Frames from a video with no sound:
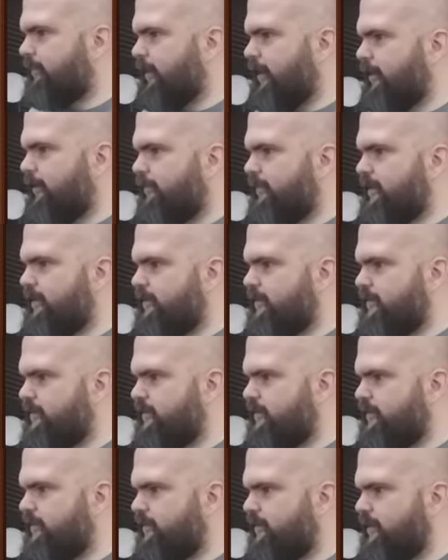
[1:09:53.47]
by all
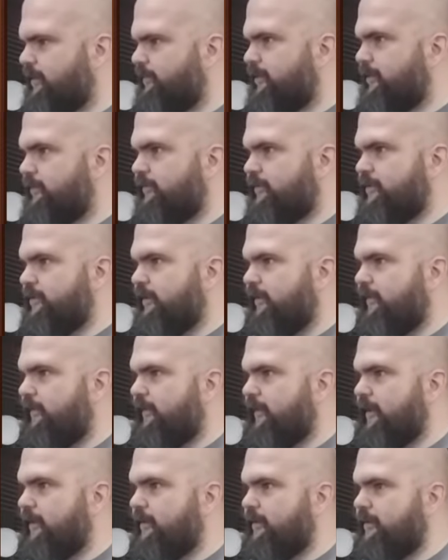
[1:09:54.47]
means, let me know what y'all
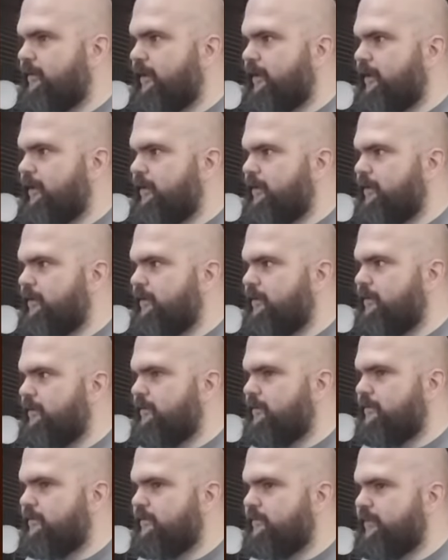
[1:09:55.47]
think.
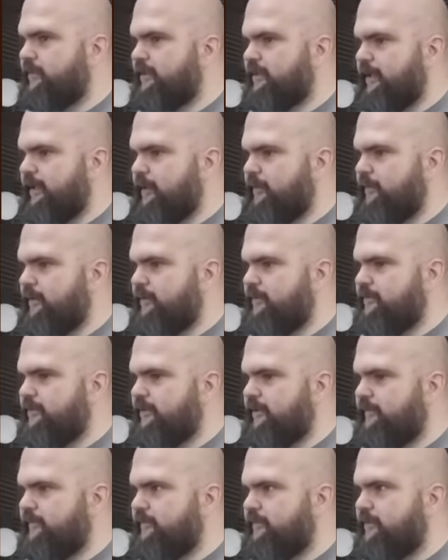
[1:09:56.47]
But yes, we can do
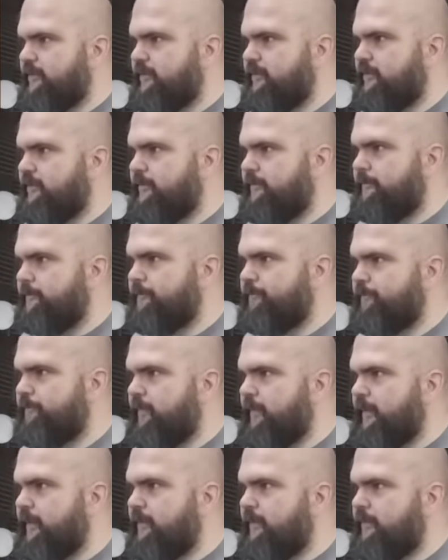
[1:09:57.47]
shelves.
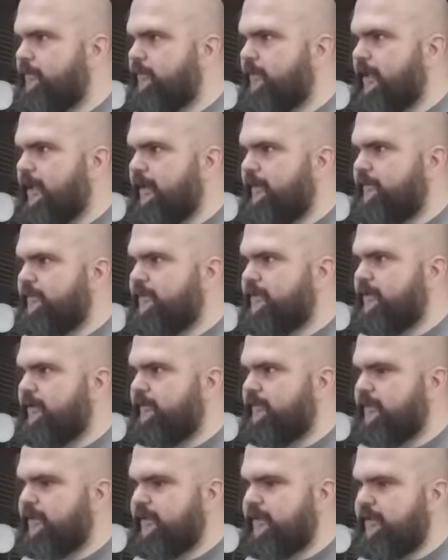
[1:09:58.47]
We have
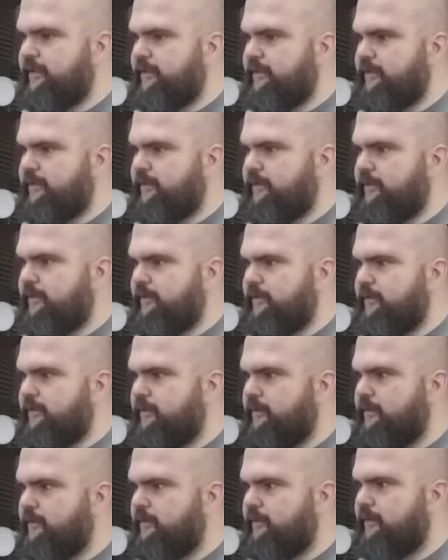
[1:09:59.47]
shelves here.
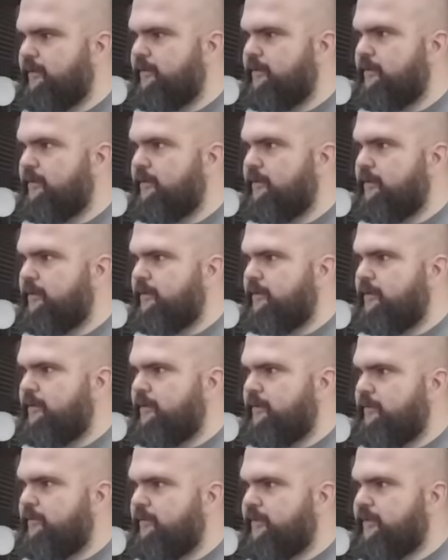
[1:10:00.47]

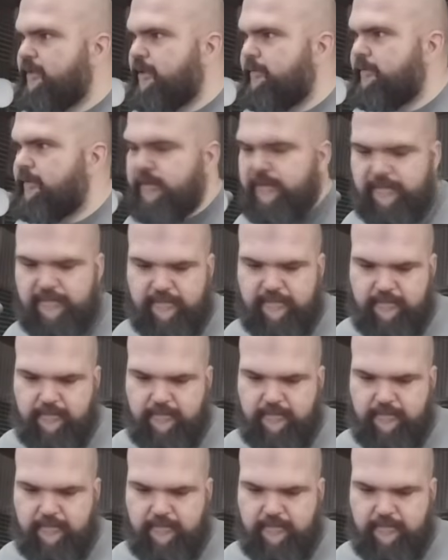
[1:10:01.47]
Let's copy this.